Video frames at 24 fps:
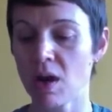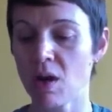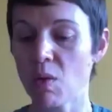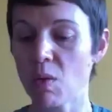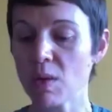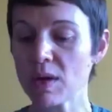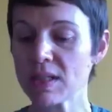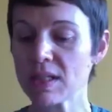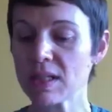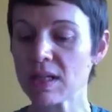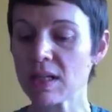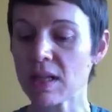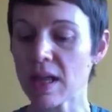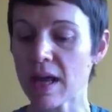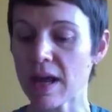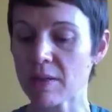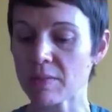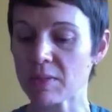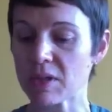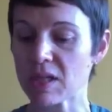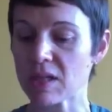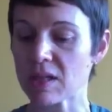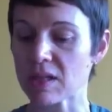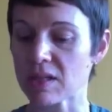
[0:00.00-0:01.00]
"What's a
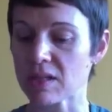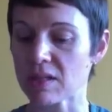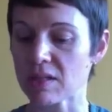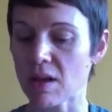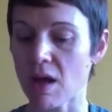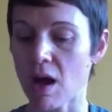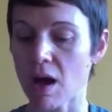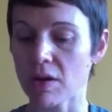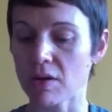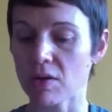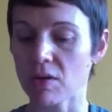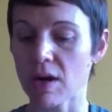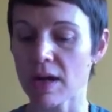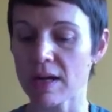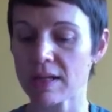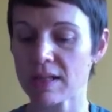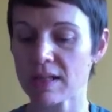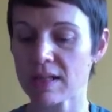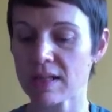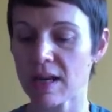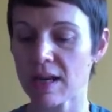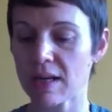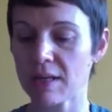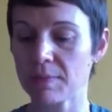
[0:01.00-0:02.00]
lamb to the slaughter?" I
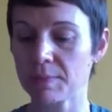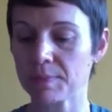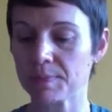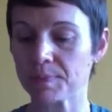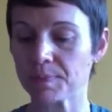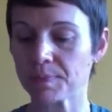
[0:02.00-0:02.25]
said.